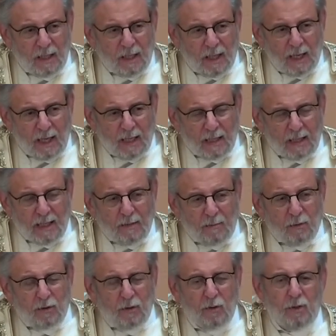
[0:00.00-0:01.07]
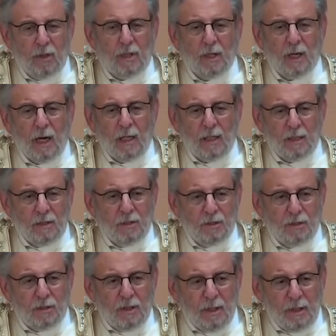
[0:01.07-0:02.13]
at Hebrew Union College,
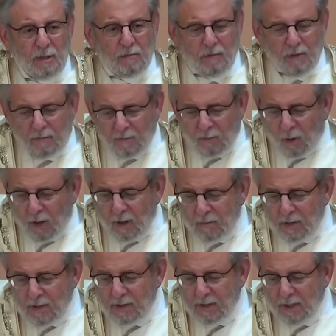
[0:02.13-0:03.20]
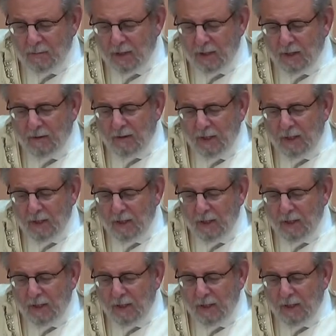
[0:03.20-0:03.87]
the Reform Seminary,